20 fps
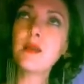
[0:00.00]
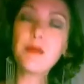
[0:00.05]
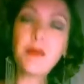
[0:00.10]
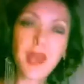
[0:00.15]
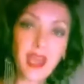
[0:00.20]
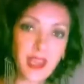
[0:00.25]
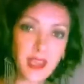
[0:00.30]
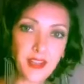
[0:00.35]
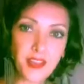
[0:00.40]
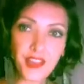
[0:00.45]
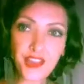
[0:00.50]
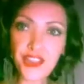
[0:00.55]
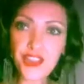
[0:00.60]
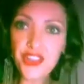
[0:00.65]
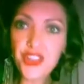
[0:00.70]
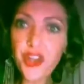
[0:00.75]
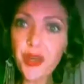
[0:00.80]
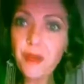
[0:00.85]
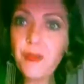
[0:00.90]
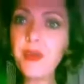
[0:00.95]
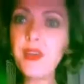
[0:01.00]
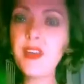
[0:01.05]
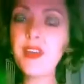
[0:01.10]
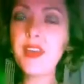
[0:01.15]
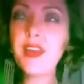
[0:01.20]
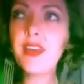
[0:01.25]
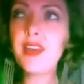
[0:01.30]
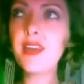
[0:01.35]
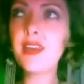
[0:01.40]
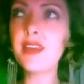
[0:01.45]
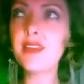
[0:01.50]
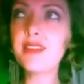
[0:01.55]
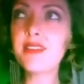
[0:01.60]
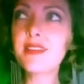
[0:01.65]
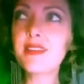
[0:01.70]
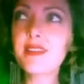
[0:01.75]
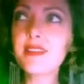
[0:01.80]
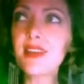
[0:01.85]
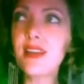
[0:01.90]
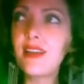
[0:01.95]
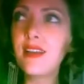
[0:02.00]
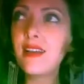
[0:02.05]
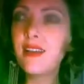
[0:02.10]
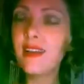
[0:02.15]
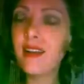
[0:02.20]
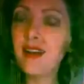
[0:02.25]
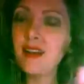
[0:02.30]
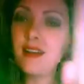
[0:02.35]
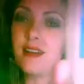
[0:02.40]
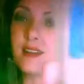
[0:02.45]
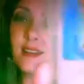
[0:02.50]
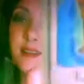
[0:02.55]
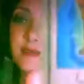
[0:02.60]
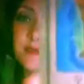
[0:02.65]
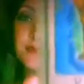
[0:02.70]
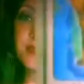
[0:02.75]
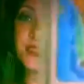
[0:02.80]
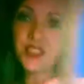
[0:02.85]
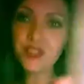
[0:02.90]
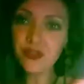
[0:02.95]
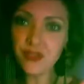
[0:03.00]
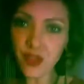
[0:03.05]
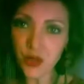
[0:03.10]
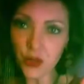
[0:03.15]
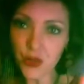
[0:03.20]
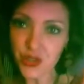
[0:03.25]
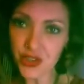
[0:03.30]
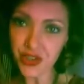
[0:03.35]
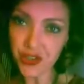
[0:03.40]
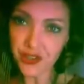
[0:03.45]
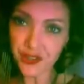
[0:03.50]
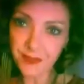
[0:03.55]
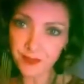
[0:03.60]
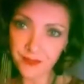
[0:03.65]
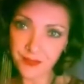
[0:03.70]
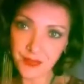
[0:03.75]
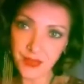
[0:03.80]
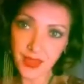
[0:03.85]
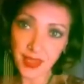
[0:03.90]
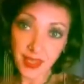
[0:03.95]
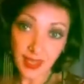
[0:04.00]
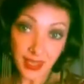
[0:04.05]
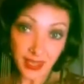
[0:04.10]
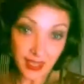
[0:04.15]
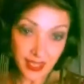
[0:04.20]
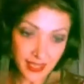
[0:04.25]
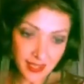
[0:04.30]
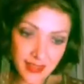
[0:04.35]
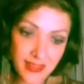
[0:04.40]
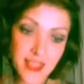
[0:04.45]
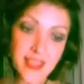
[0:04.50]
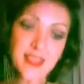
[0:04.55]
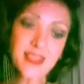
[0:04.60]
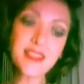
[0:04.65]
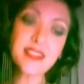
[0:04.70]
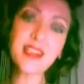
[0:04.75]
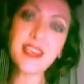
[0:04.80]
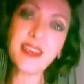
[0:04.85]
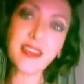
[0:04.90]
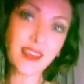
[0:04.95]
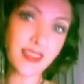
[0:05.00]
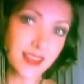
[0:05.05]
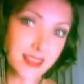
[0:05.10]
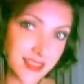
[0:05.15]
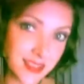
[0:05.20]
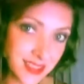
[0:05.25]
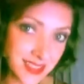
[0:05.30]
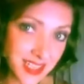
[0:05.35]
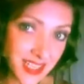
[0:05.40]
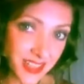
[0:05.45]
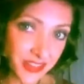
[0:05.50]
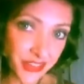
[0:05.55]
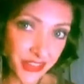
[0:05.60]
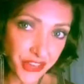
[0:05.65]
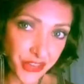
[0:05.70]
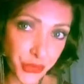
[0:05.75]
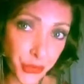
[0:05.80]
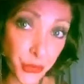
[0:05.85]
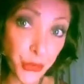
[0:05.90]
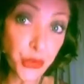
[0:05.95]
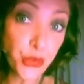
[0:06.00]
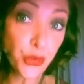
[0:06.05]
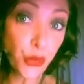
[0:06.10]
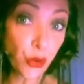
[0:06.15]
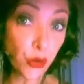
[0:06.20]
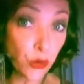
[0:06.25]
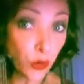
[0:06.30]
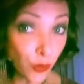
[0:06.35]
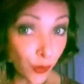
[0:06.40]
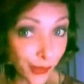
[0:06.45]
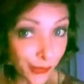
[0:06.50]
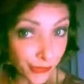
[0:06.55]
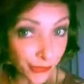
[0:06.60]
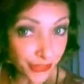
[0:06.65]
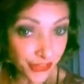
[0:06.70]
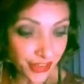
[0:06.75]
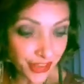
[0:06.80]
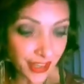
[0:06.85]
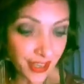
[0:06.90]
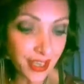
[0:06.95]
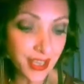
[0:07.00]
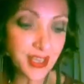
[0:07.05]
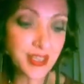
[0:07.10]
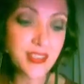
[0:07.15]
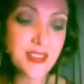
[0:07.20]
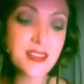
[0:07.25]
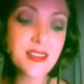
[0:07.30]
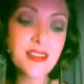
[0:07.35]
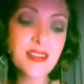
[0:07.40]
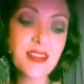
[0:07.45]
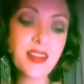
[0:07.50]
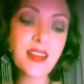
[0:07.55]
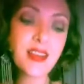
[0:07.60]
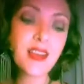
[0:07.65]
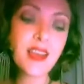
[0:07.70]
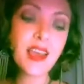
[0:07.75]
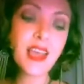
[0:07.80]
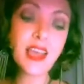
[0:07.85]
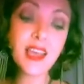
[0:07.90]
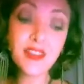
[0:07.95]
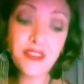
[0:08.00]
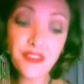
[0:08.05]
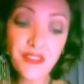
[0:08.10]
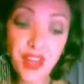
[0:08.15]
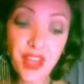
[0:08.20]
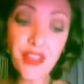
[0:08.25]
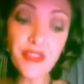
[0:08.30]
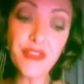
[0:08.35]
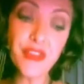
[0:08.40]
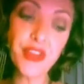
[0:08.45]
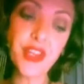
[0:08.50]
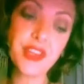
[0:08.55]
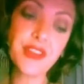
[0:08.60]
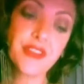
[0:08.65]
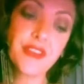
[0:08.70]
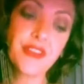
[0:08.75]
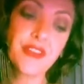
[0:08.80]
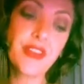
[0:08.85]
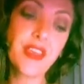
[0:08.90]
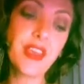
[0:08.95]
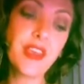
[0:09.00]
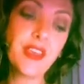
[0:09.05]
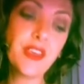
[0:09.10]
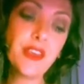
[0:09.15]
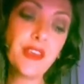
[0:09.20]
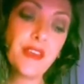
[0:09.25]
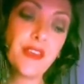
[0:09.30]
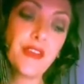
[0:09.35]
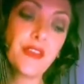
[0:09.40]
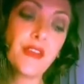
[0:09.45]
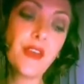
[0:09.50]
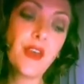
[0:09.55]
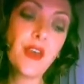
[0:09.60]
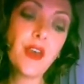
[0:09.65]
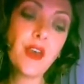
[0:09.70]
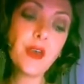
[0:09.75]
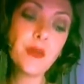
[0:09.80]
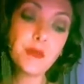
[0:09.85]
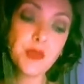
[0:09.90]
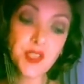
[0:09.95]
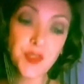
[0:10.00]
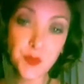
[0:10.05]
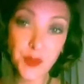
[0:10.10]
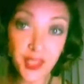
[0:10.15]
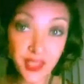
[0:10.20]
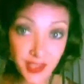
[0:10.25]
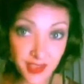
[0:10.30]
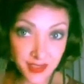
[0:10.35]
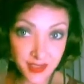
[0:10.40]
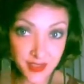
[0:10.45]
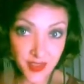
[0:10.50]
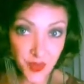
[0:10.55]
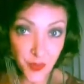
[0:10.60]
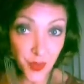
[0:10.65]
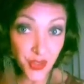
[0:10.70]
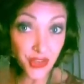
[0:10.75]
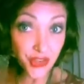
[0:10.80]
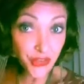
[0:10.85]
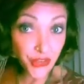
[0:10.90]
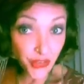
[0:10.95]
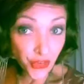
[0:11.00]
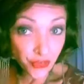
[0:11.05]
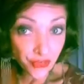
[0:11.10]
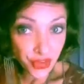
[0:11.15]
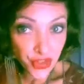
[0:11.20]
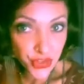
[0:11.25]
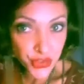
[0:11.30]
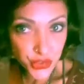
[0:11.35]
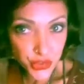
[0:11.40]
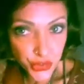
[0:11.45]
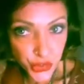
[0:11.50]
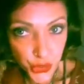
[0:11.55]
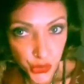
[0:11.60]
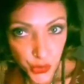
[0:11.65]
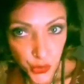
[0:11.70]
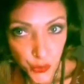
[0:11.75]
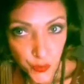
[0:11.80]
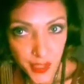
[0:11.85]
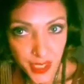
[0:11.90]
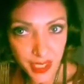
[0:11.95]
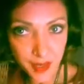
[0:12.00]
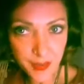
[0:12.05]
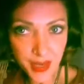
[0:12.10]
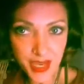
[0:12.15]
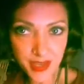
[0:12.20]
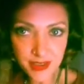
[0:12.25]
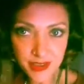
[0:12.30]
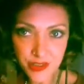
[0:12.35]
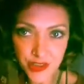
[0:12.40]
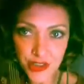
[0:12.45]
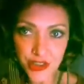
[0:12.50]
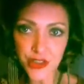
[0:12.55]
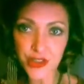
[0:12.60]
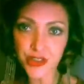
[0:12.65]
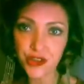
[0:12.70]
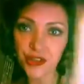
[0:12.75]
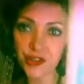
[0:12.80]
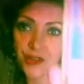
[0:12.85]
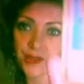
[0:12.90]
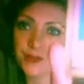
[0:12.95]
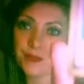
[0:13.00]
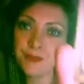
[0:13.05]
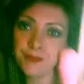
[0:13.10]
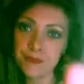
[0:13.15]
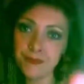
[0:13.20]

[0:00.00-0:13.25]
companionship. It's um, devotion. In this deck, it's telling you your loyalty is and faithfulness is misplaced by serving too many masters.